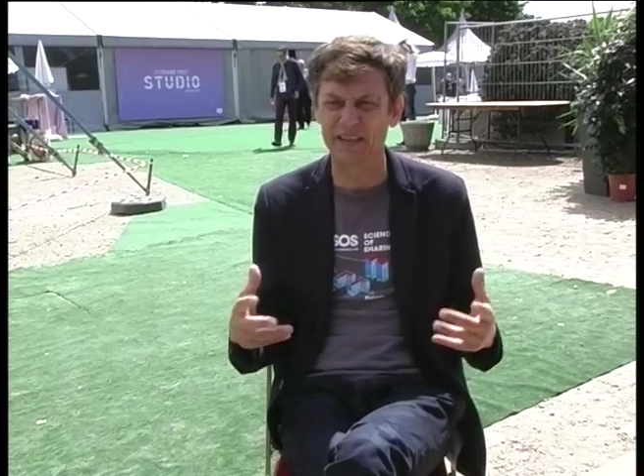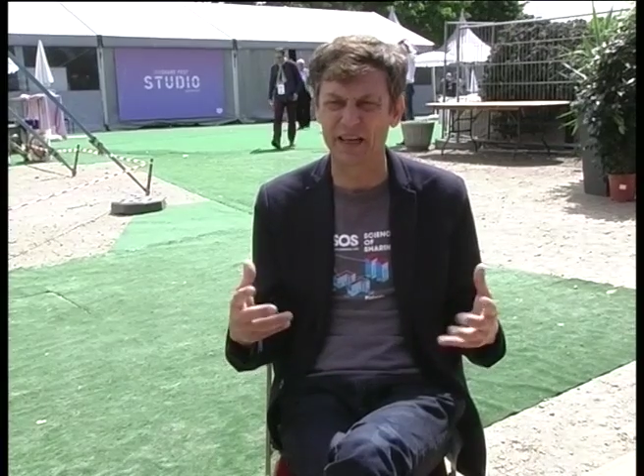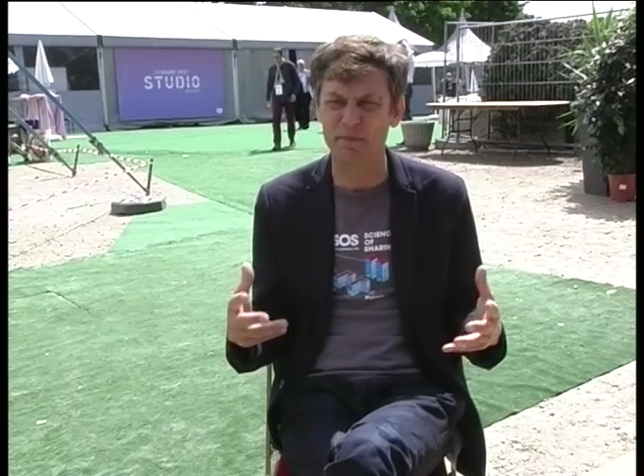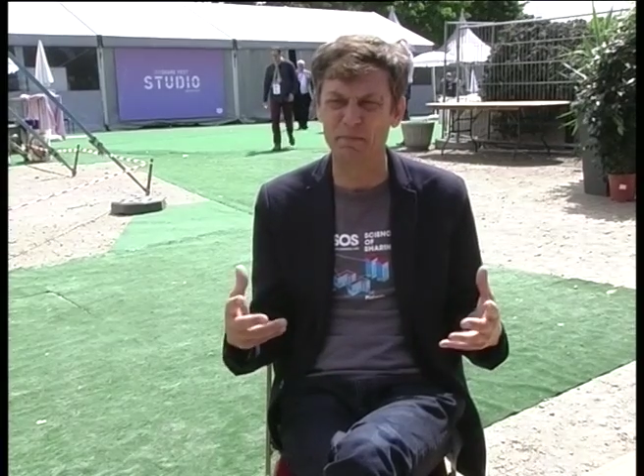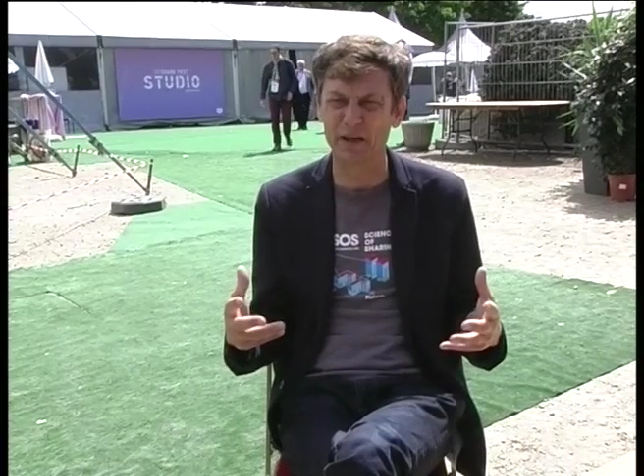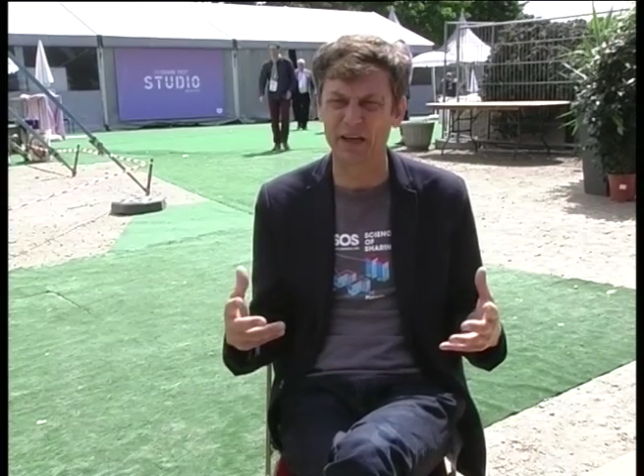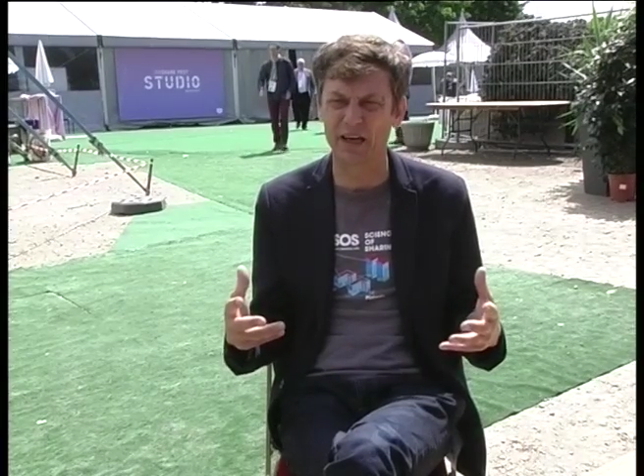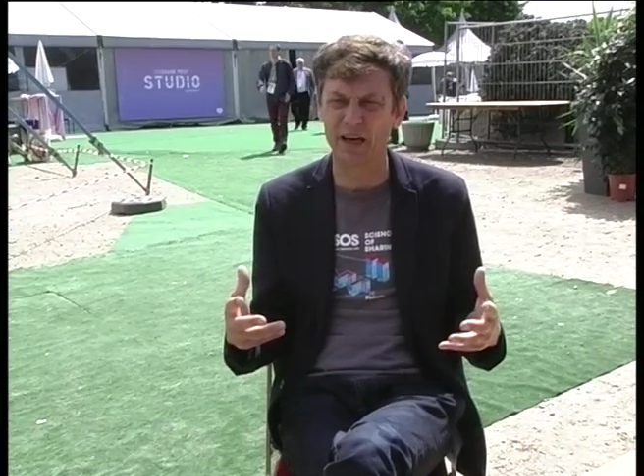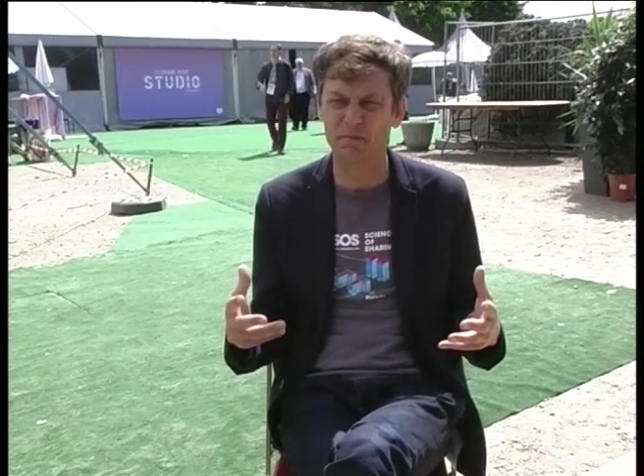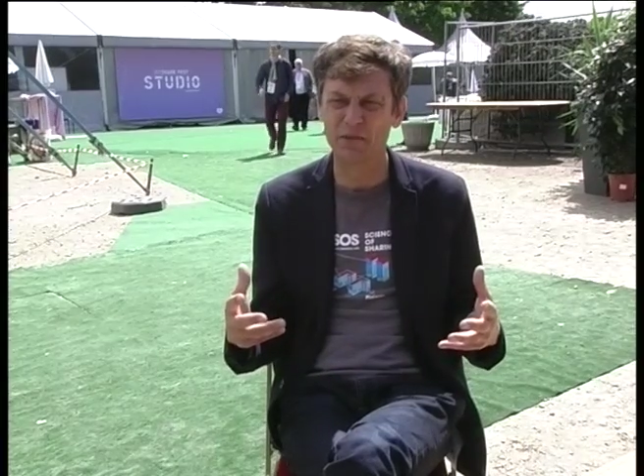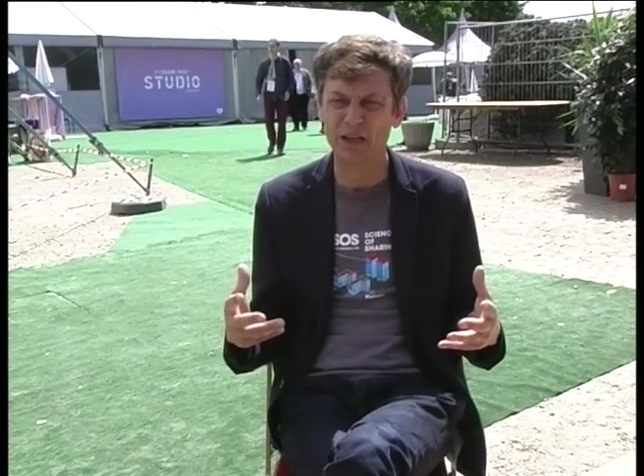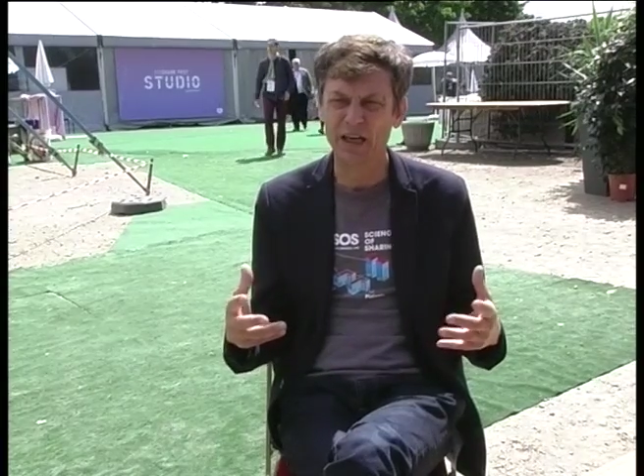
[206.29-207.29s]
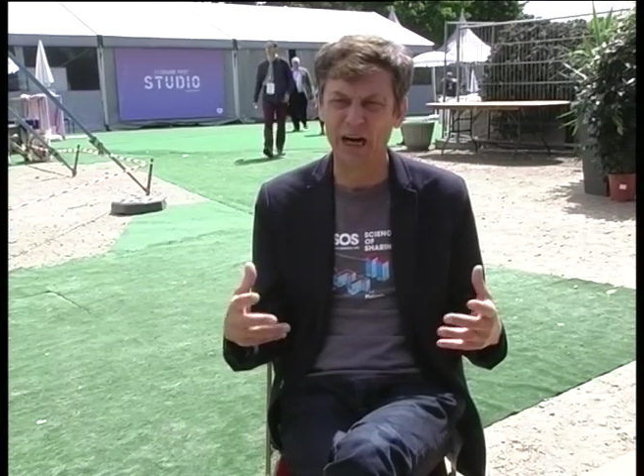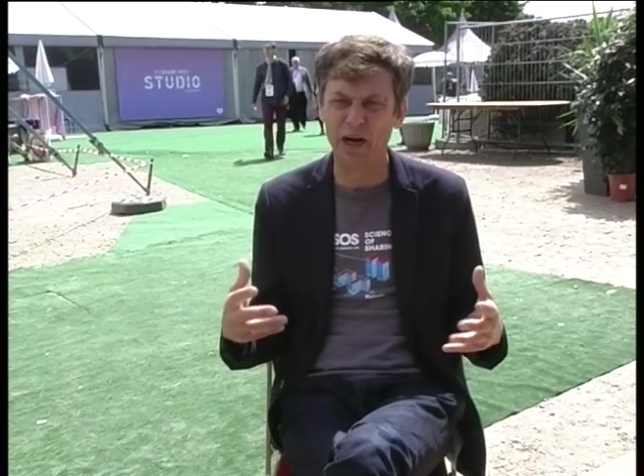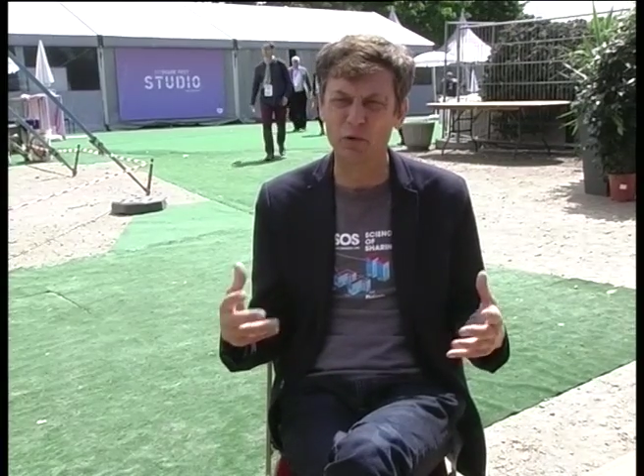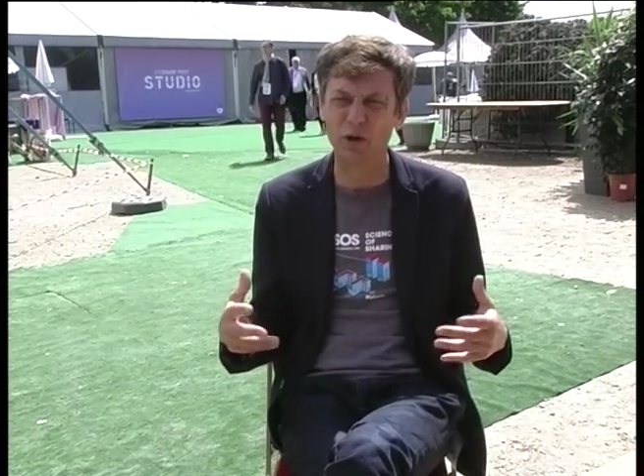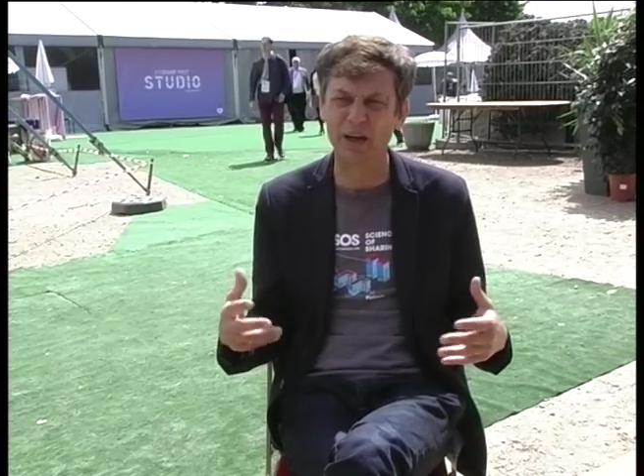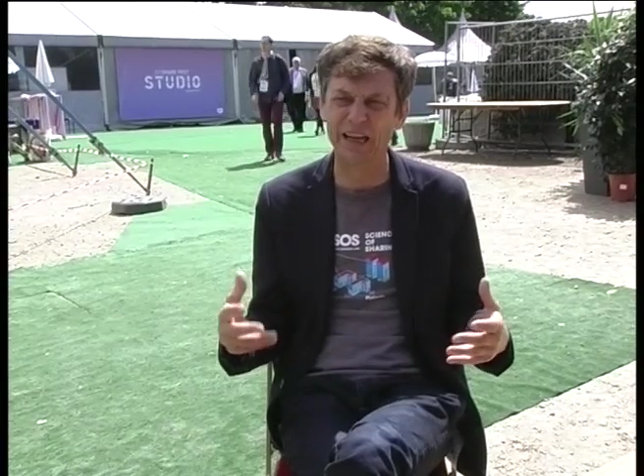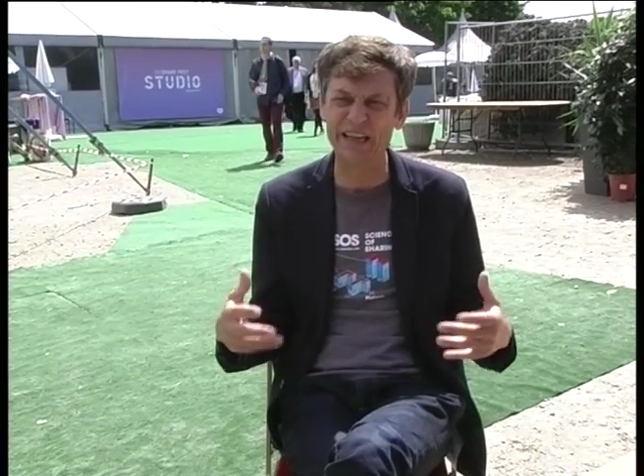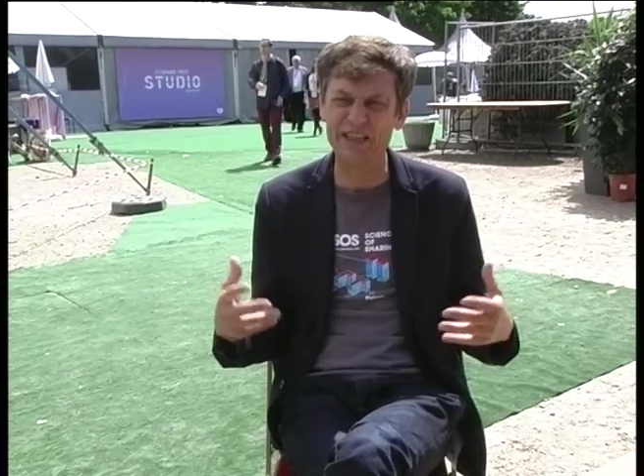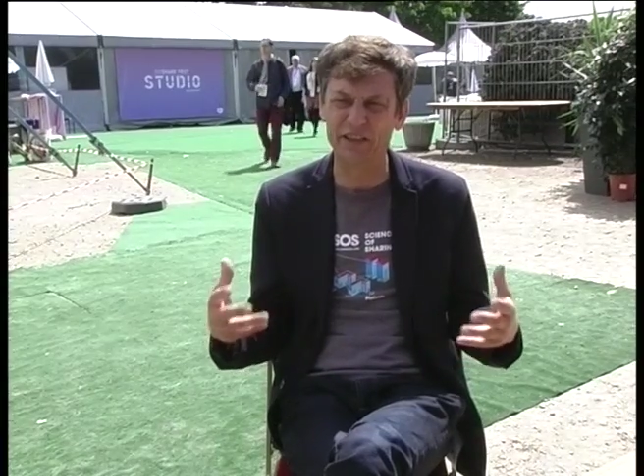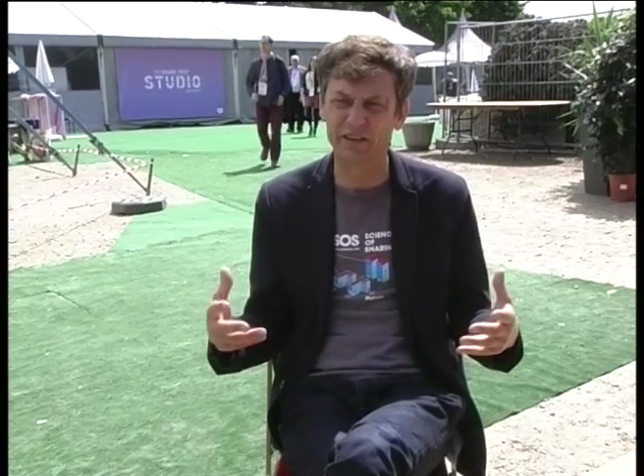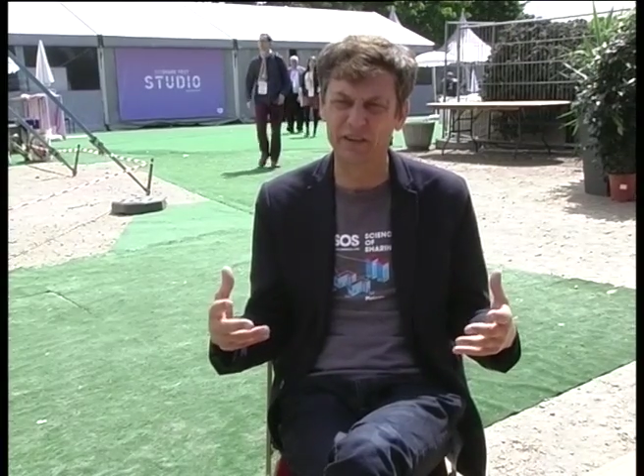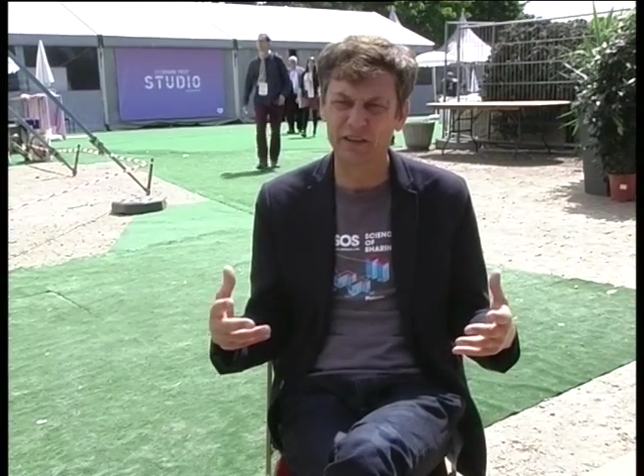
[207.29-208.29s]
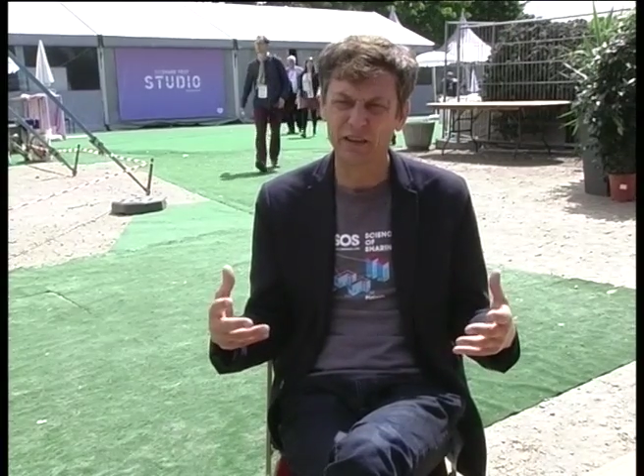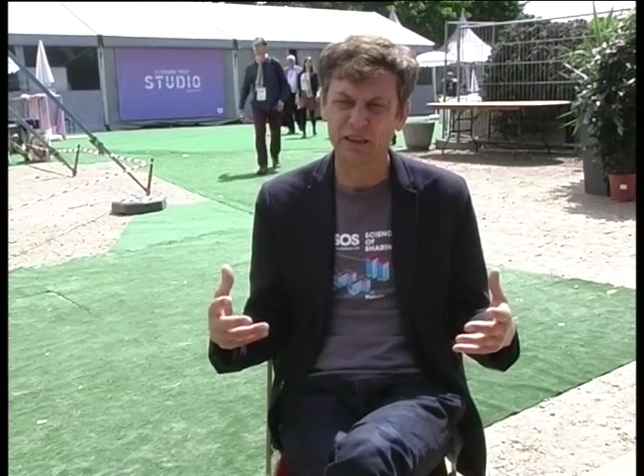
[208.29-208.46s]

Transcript: can become a real agent,